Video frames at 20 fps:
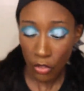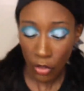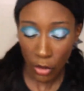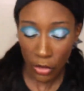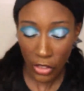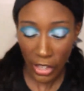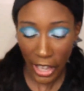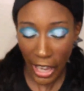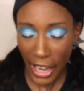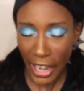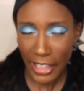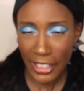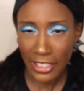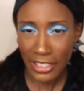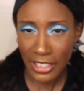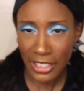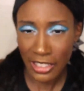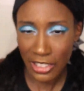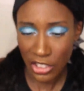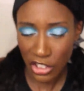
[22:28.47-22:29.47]
The only thing I hate is
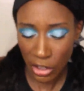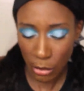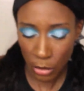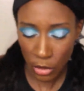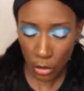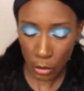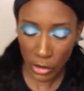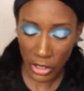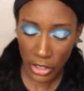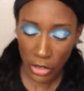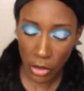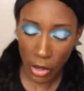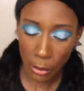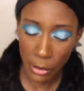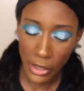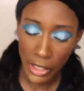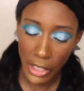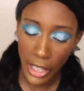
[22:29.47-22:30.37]
since the shimmers are really crumbly,